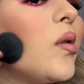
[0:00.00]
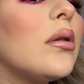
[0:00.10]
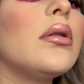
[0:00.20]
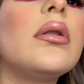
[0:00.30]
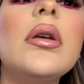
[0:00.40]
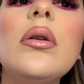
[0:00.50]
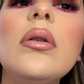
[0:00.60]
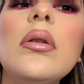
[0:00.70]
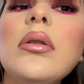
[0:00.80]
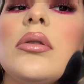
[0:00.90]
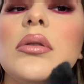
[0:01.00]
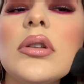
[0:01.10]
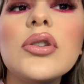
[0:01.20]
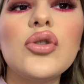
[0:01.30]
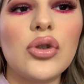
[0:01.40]
a little
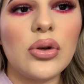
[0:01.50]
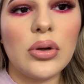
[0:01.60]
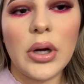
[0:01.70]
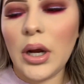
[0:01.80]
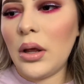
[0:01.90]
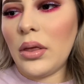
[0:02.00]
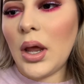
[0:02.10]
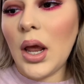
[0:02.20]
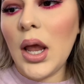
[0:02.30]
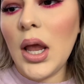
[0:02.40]
trick that